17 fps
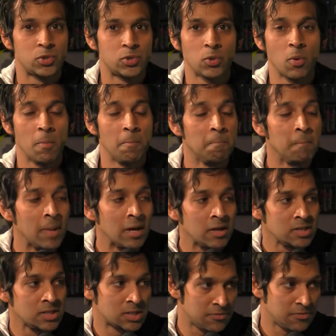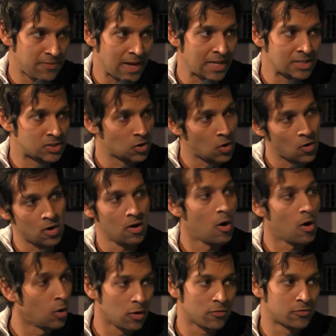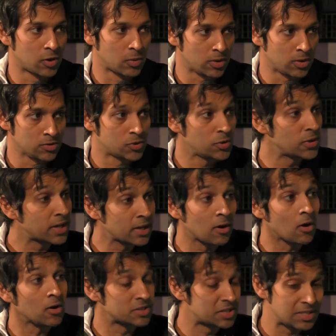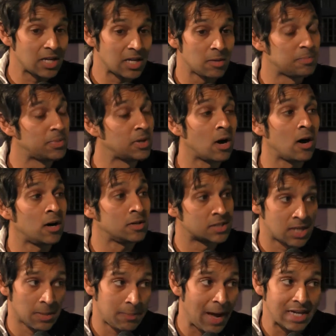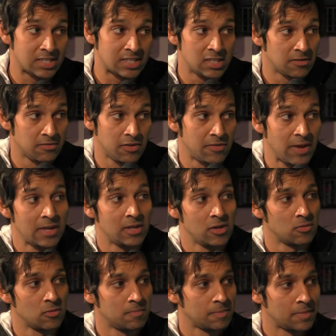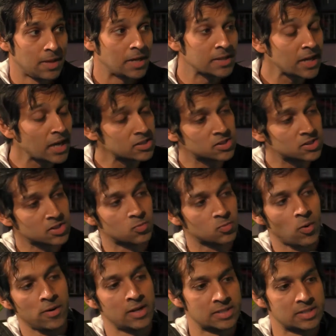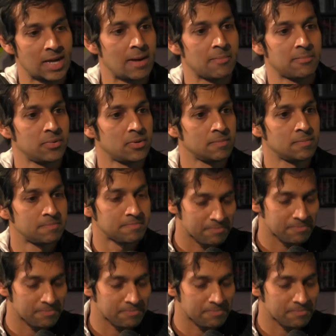to millions of fans all over the world. So you can sell beyond the capacity of the venue. And that's just one example.